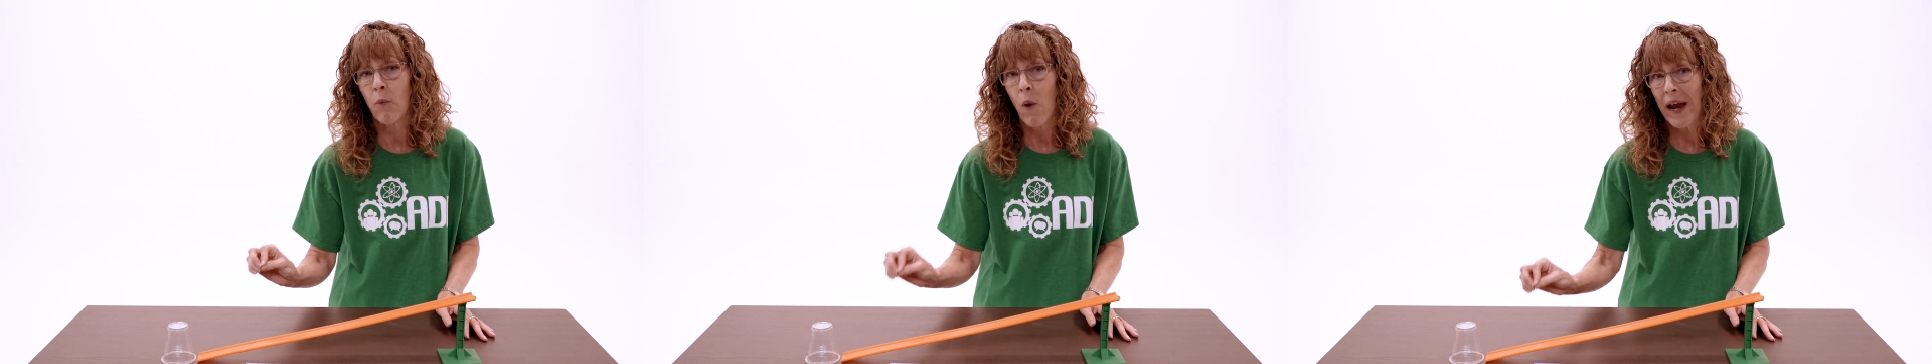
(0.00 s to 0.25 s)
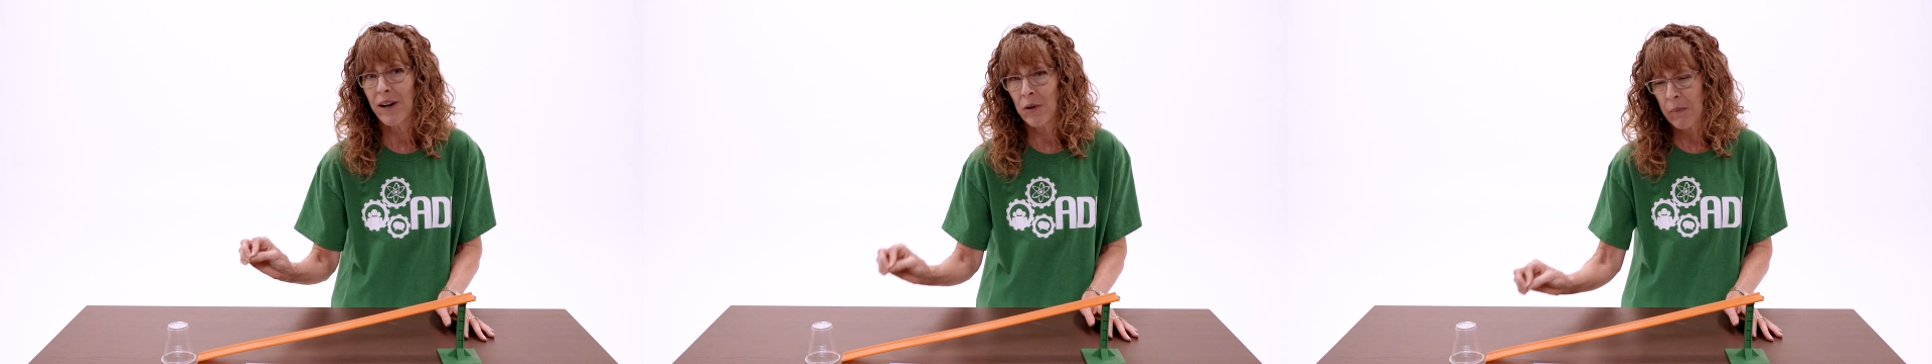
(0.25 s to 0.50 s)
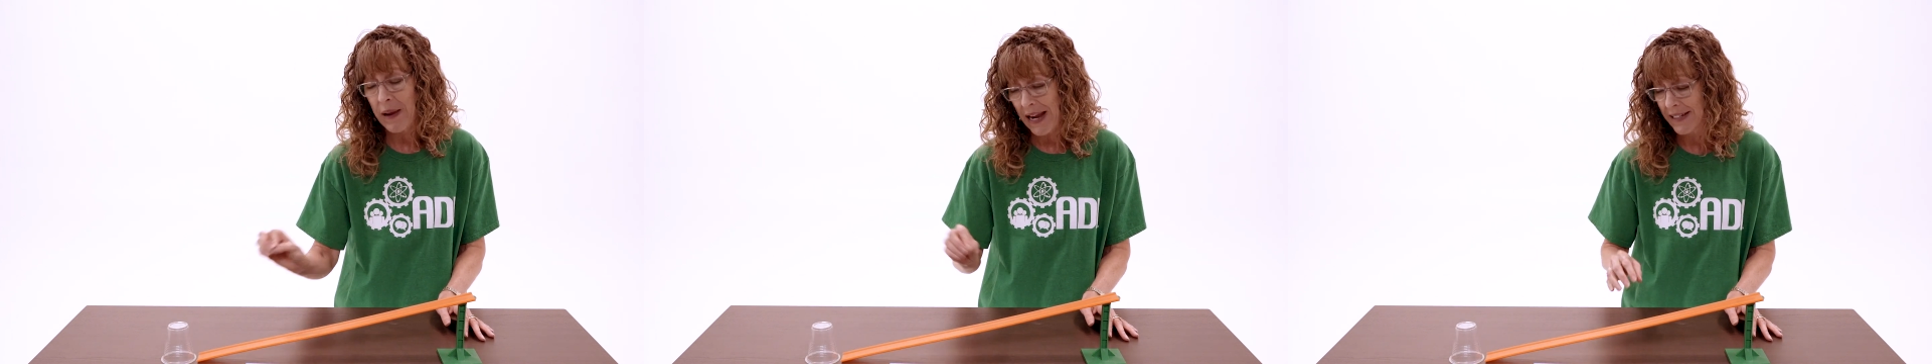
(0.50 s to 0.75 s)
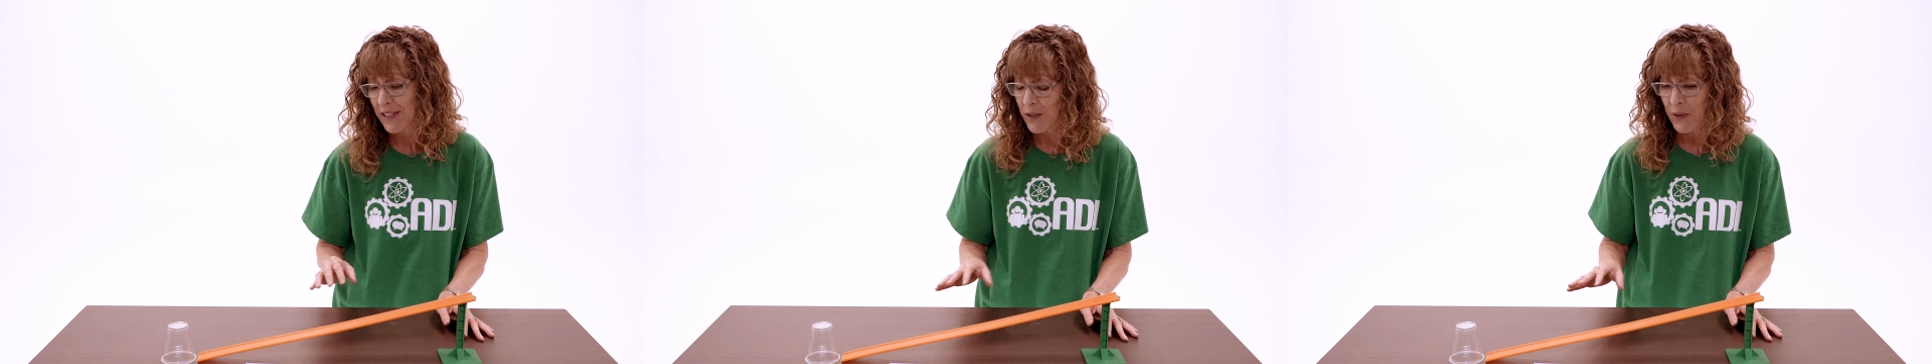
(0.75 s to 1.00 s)
wider
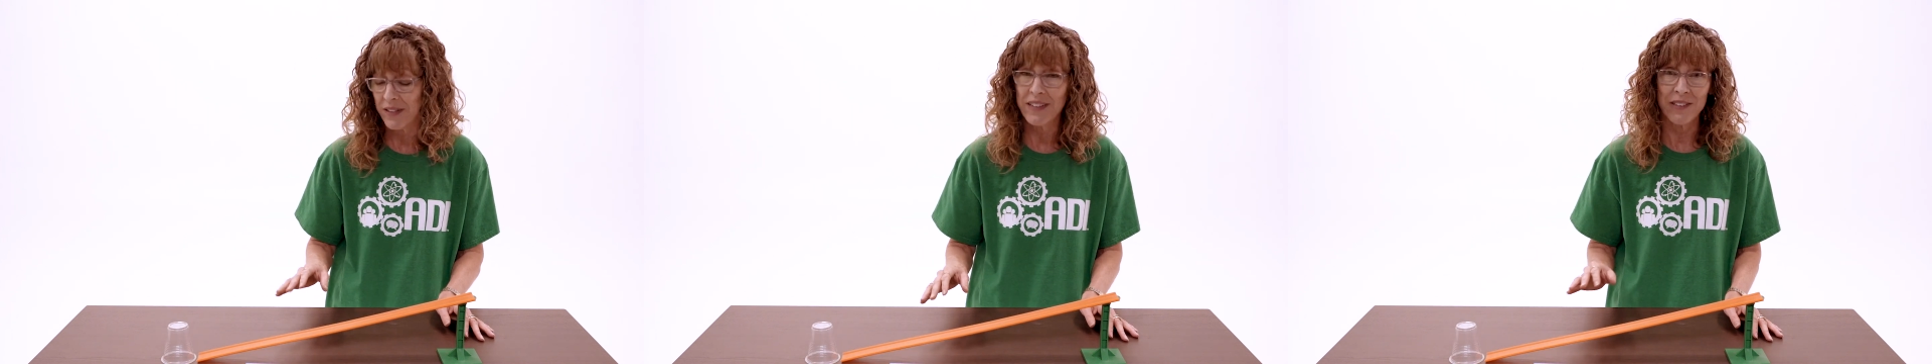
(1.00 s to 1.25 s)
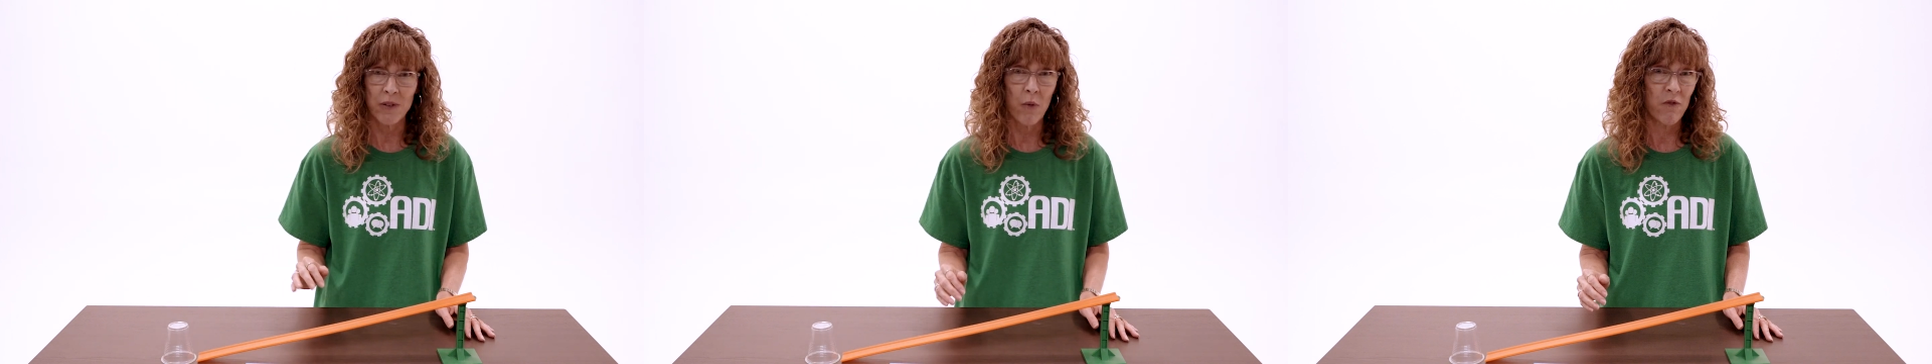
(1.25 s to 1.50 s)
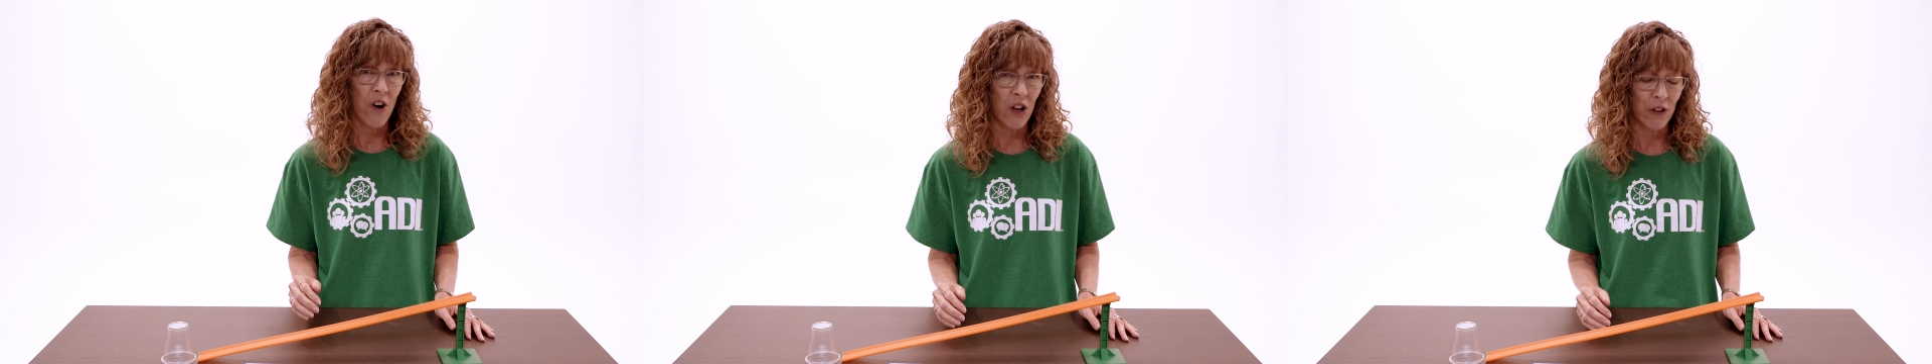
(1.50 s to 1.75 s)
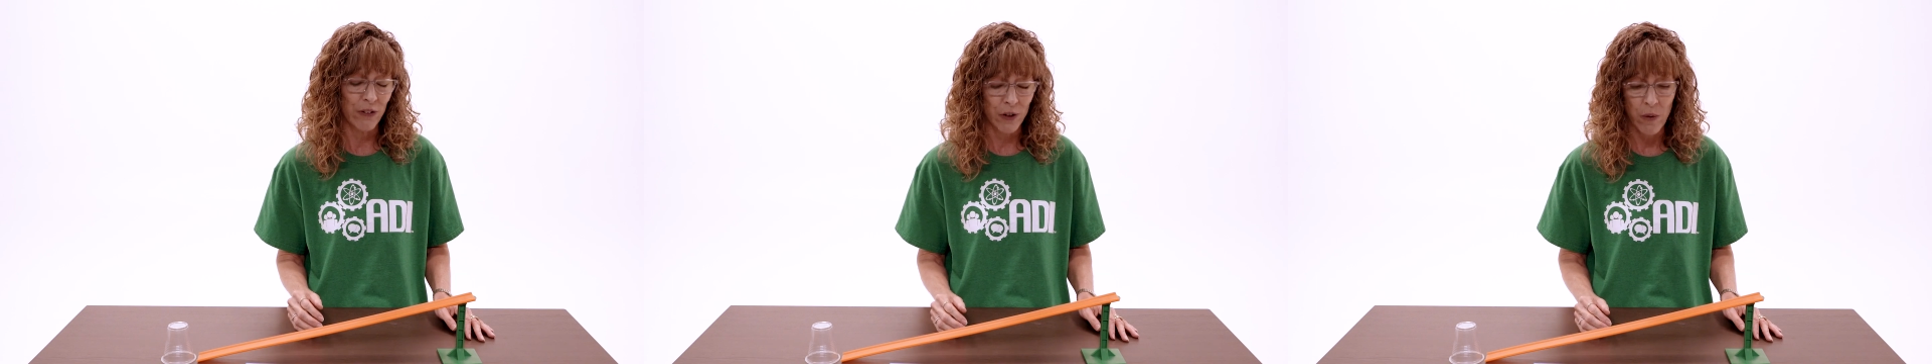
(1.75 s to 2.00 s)
base so it doesn't
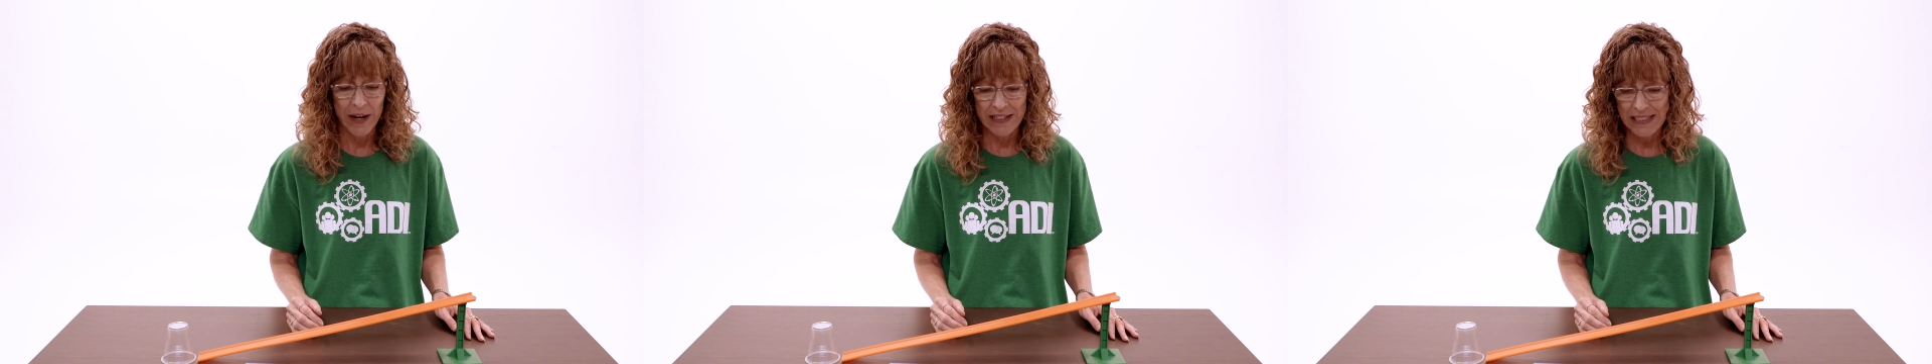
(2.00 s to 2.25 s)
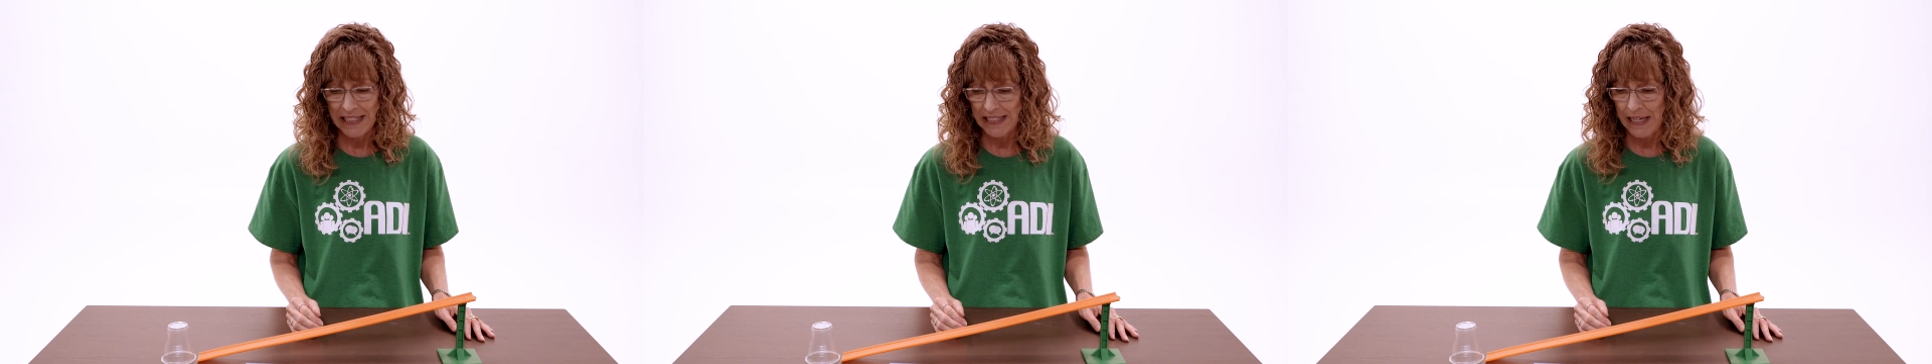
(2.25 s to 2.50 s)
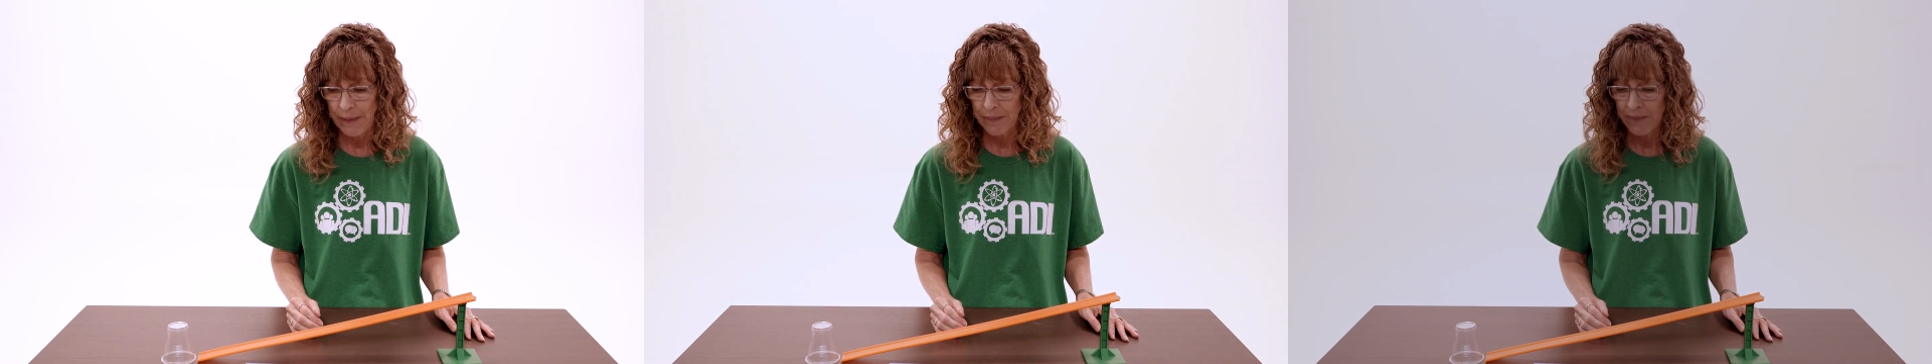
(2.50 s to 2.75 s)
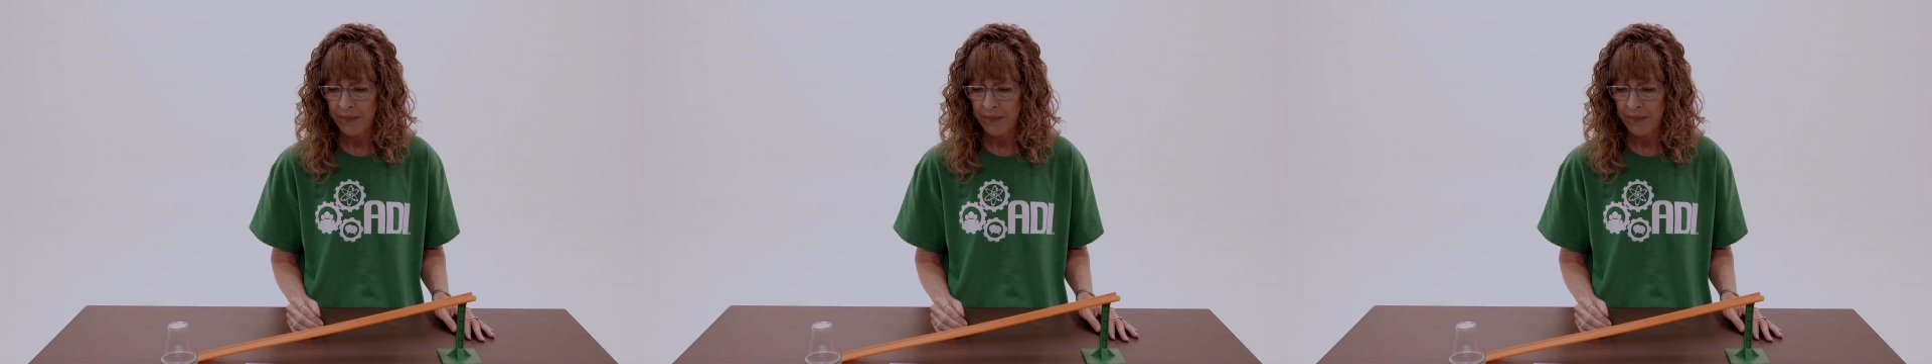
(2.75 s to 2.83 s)
fall over quite as easy.